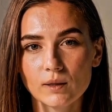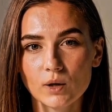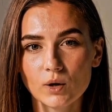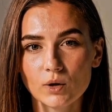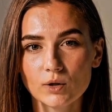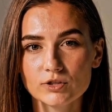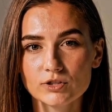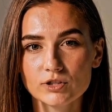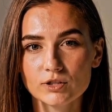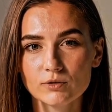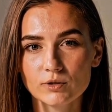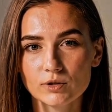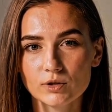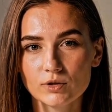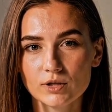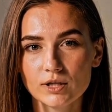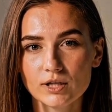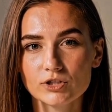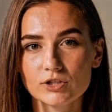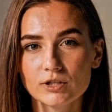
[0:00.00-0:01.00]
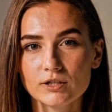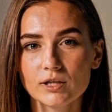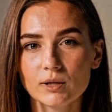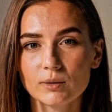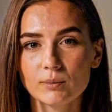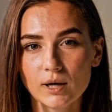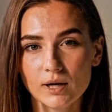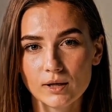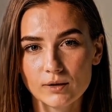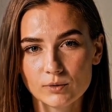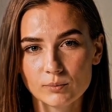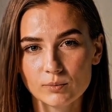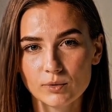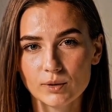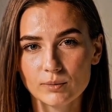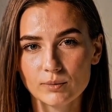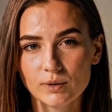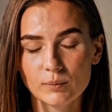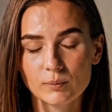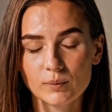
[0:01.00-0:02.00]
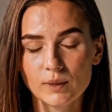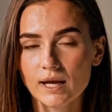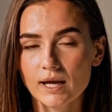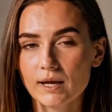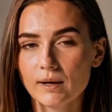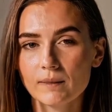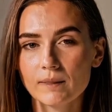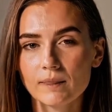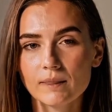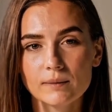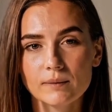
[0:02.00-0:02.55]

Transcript: all server locations are part of the premium plan.